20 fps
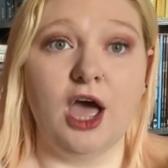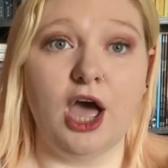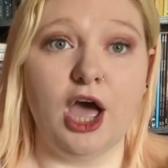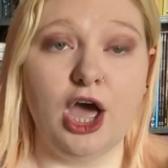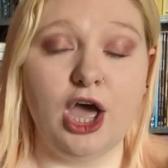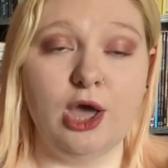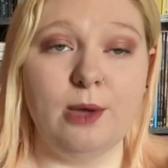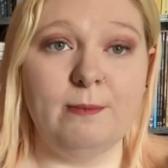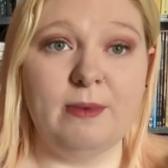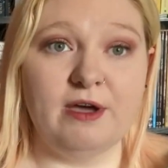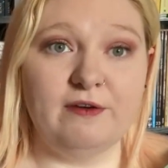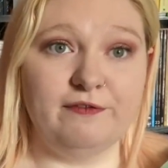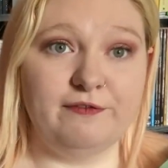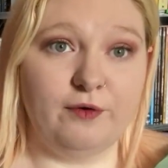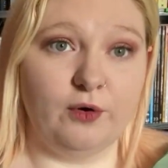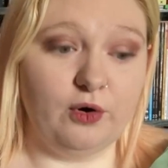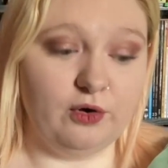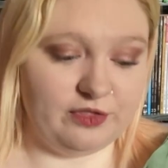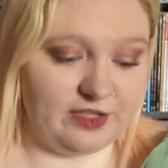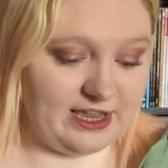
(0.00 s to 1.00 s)
Um,
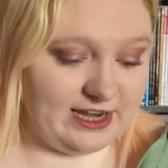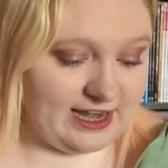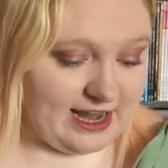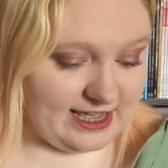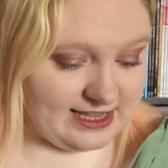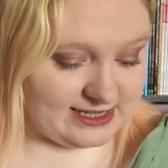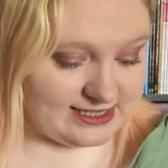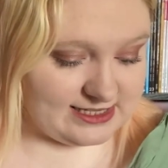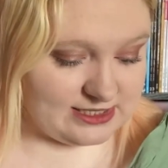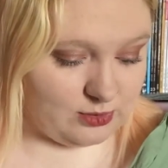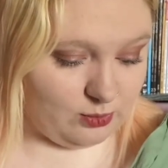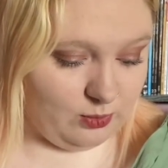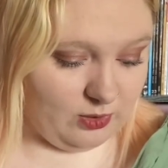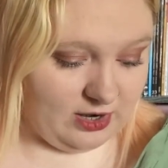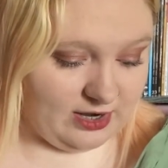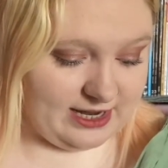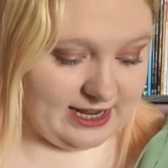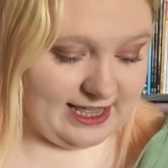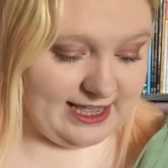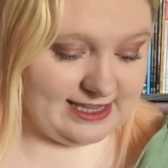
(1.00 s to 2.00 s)
for the next
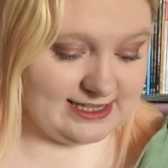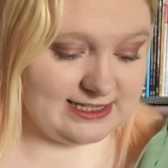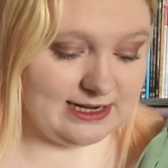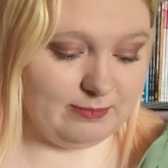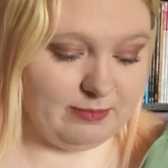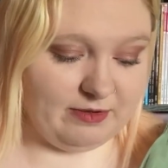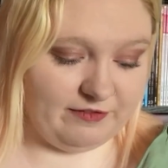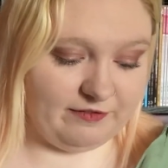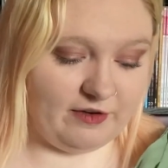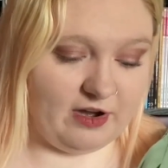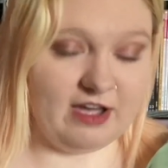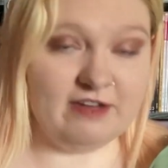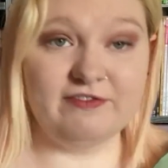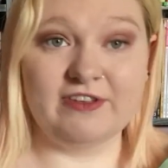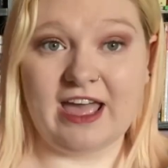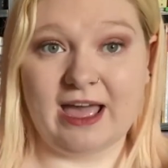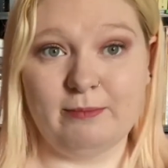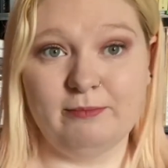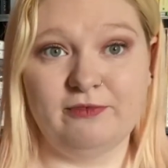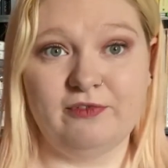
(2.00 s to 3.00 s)
one, it is number five,
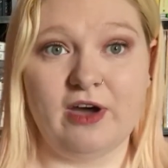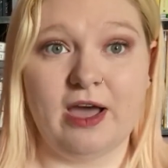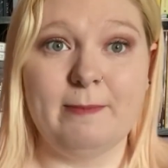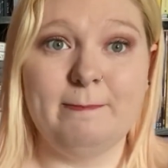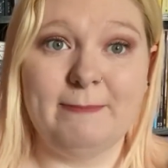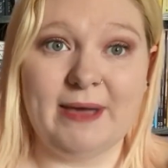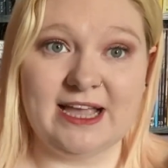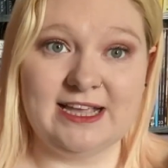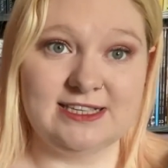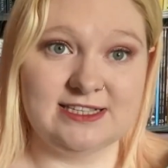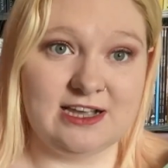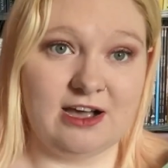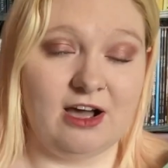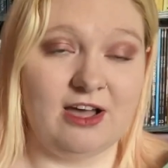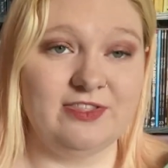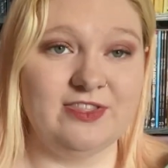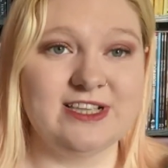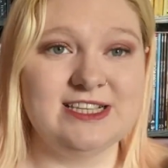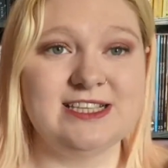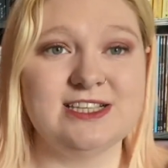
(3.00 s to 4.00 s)
Campfire Beta,
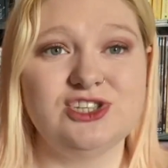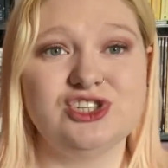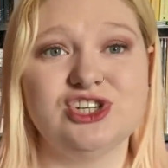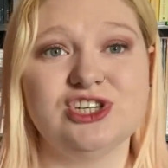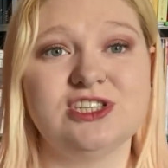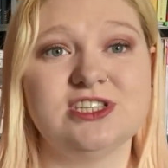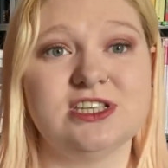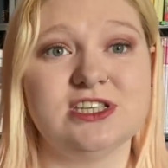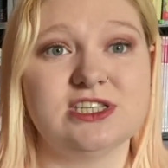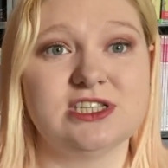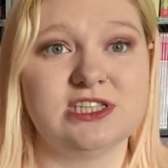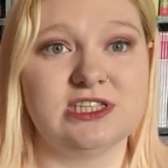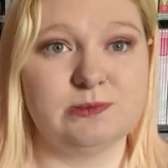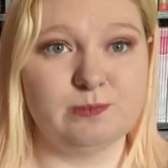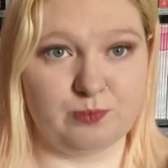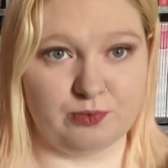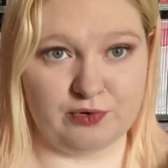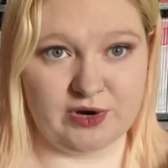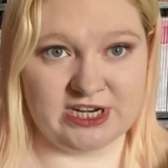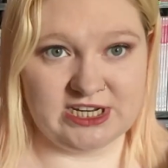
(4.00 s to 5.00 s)
and this is just
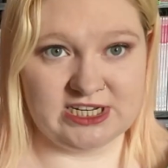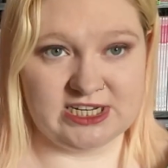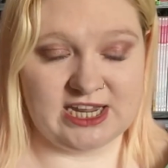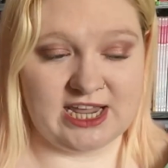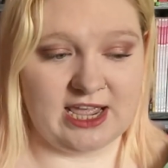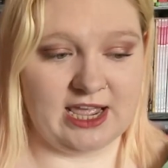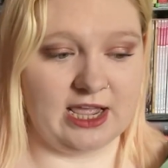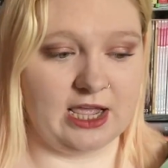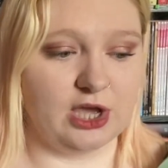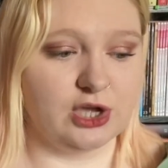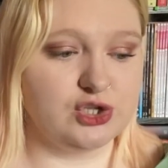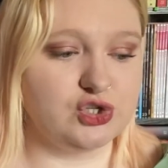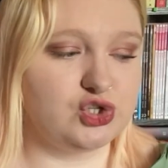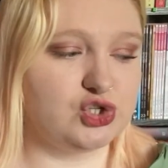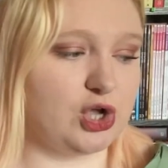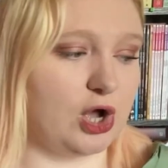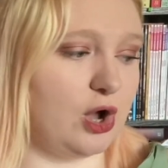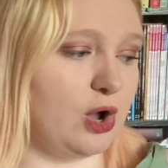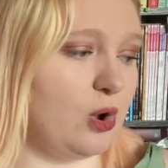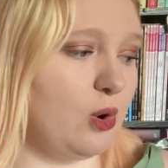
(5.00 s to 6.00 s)
sprinting.
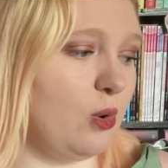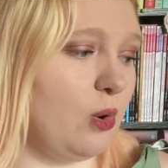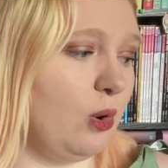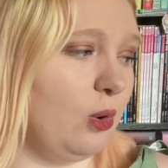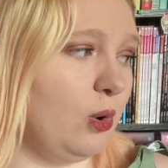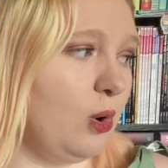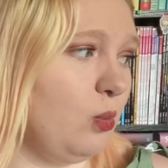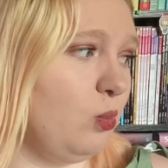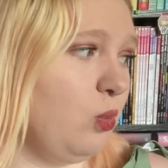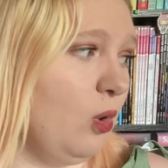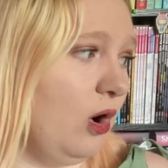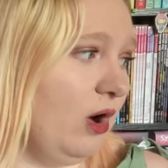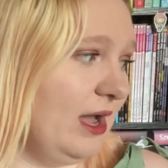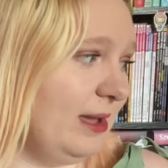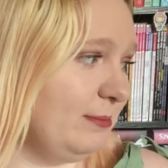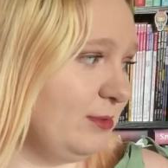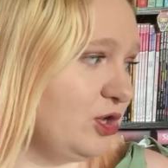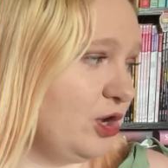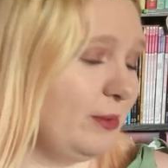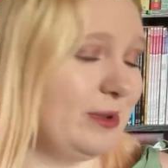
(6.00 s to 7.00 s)
So what
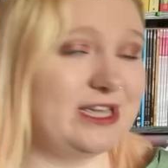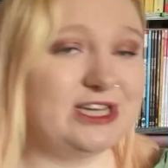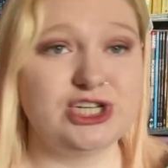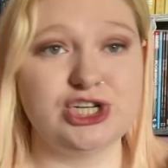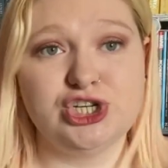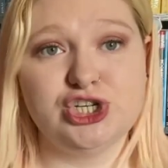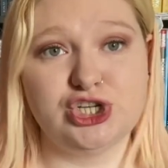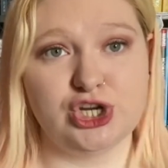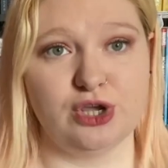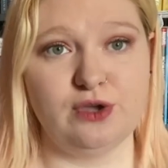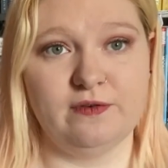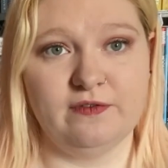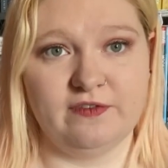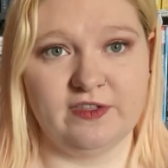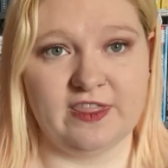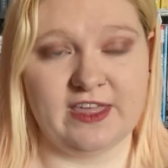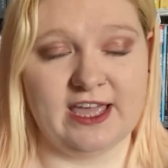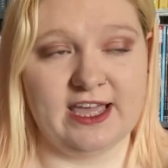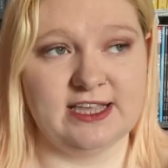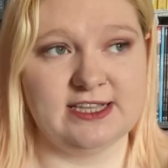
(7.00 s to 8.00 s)
I'm going to do for
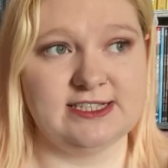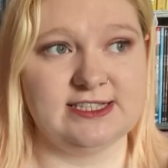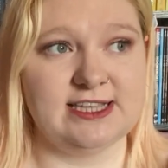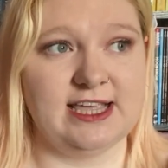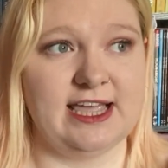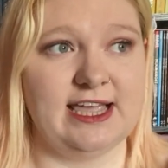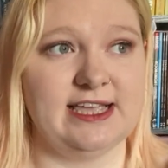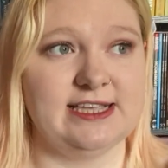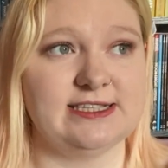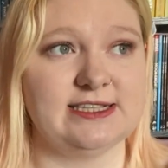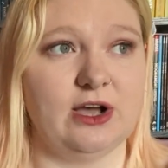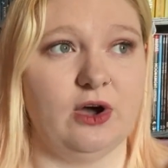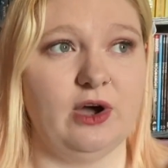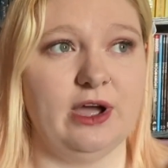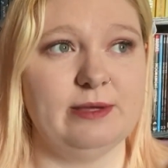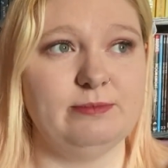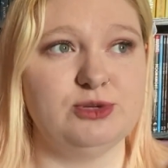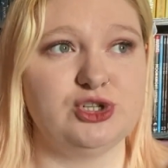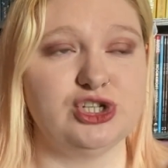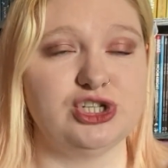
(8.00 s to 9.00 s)
this is
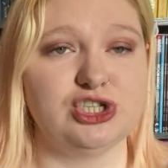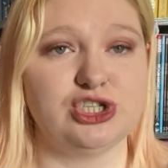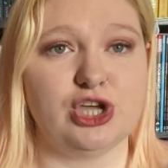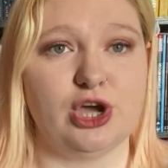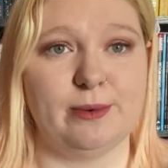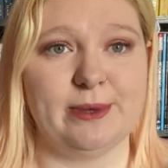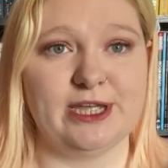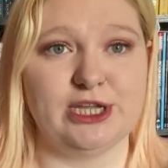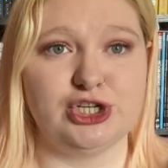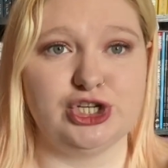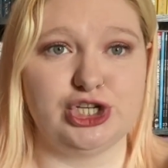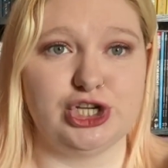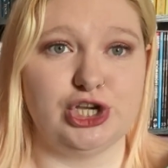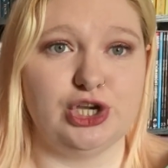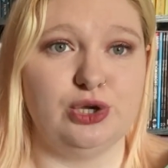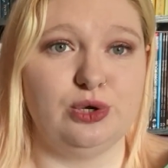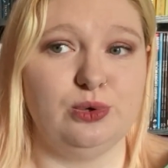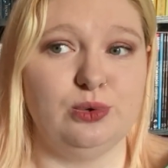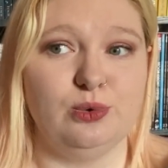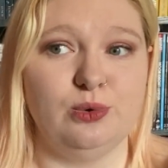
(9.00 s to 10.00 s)
I'm just going
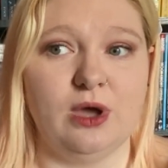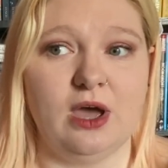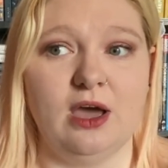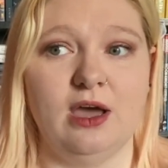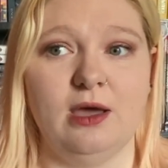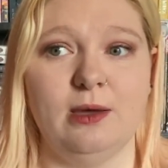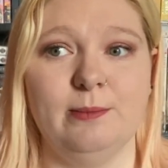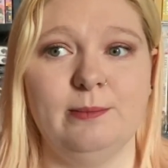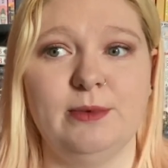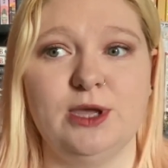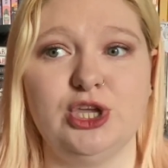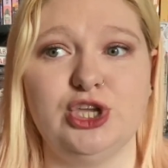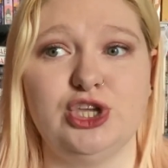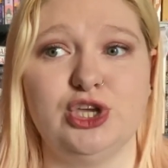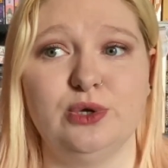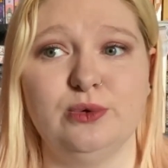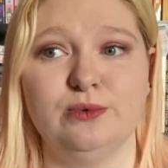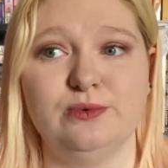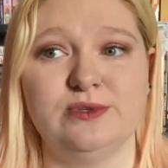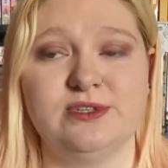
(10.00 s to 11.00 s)
to um,
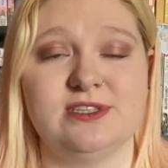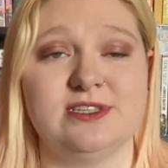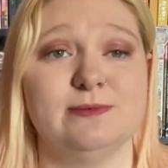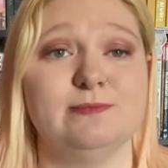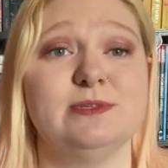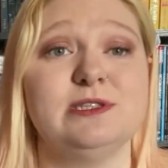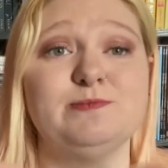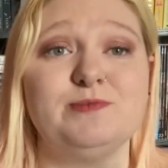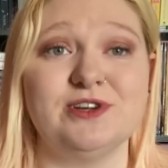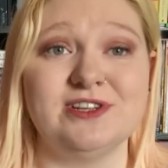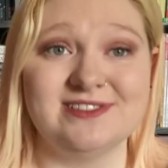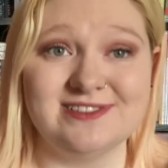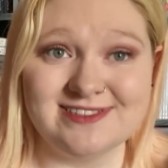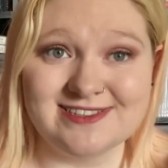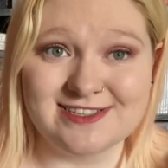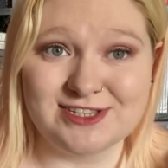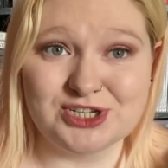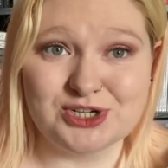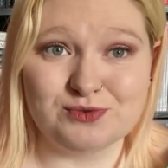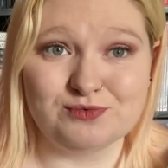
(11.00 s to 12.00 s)
use some
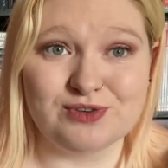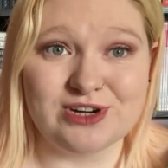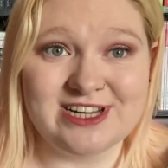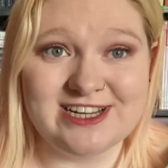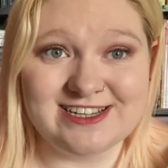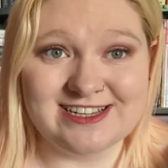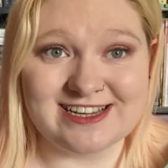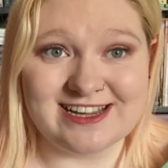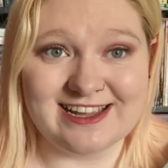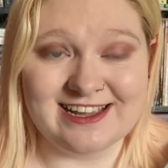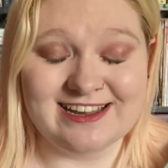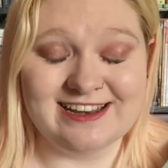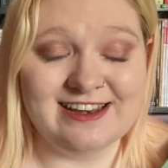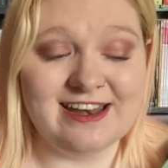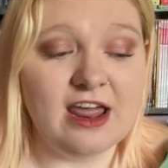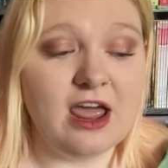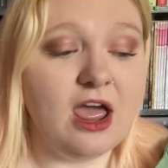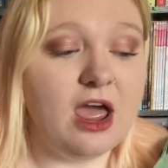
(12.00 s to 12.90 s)
sprints to read in.